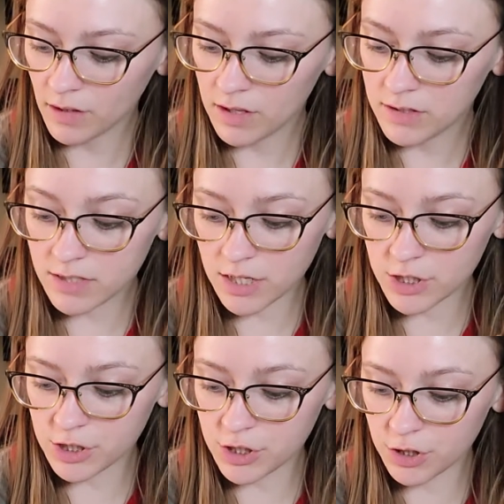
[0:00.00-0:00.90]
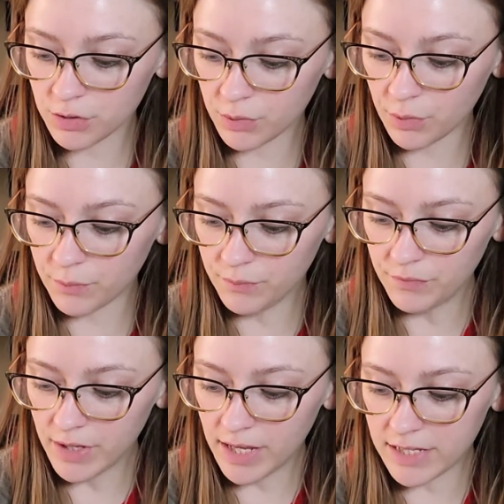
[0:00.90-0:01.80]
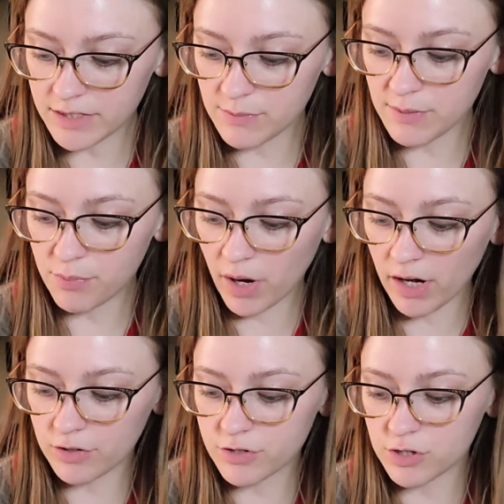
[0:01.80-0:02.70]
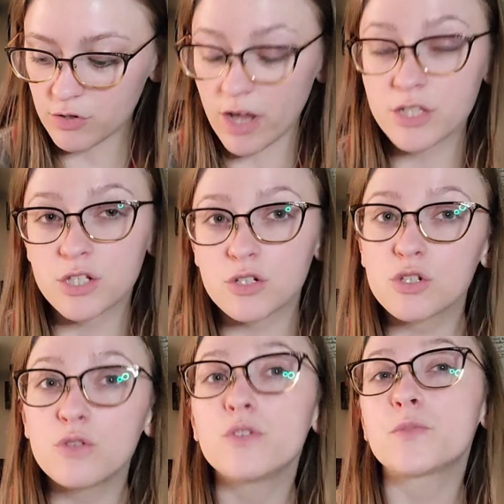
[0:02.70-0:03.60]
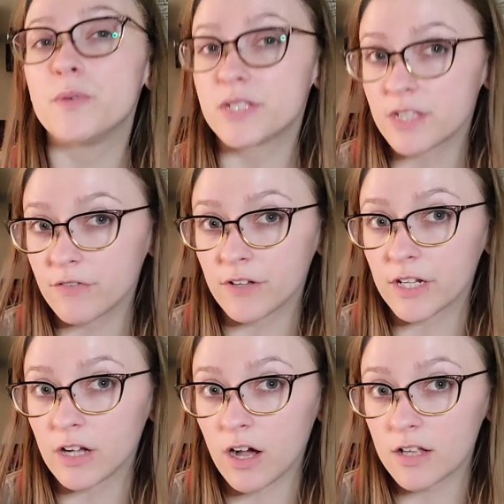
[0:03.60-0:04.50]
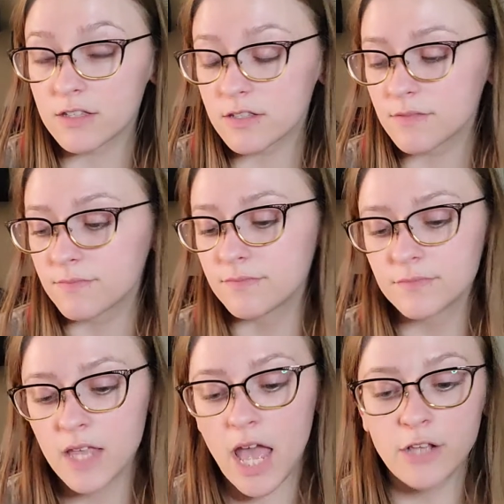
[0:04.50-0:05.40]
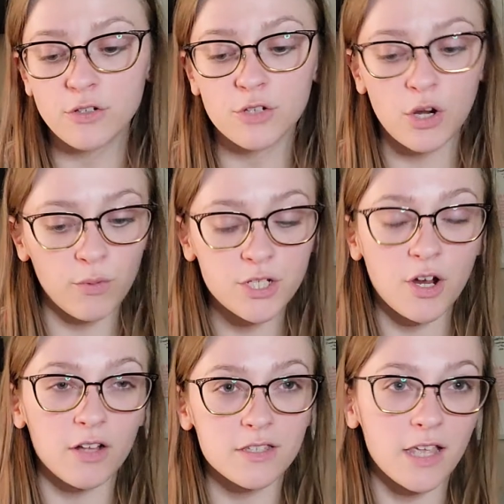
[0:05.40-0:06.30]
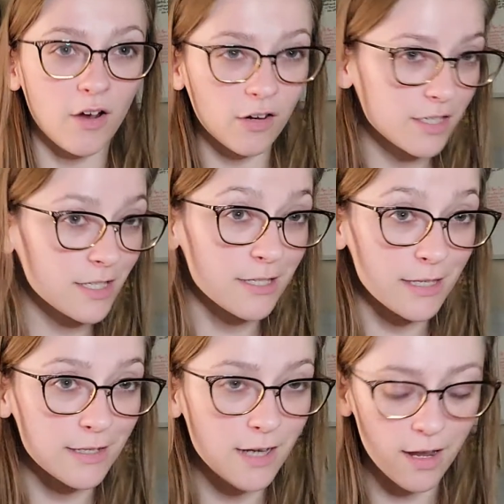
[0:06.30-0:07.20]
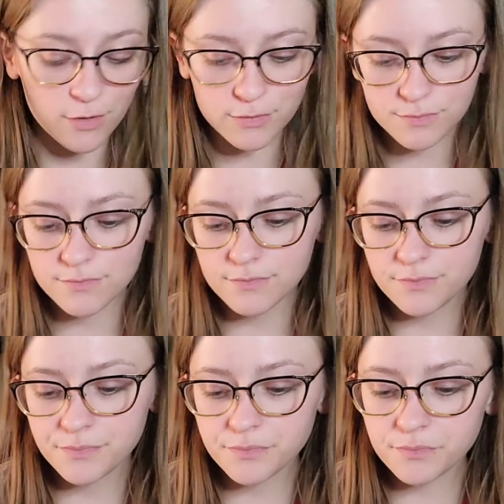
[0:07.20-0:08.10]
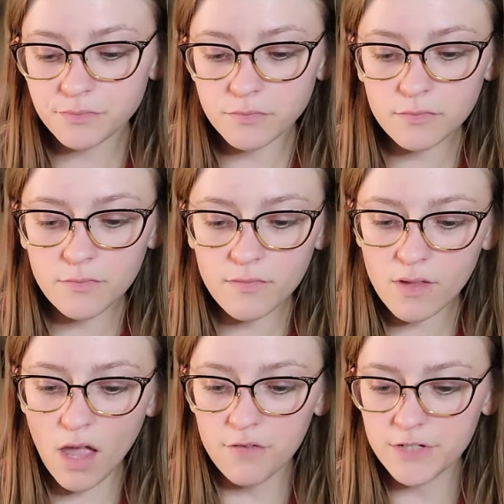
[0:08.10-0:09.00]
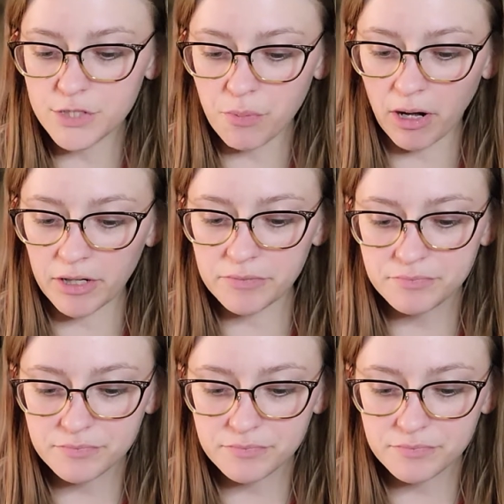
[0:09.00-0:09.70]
Section two is going to be prayers addressed to specific gods. And you'll know which gods they are because it's in the title of each prayer.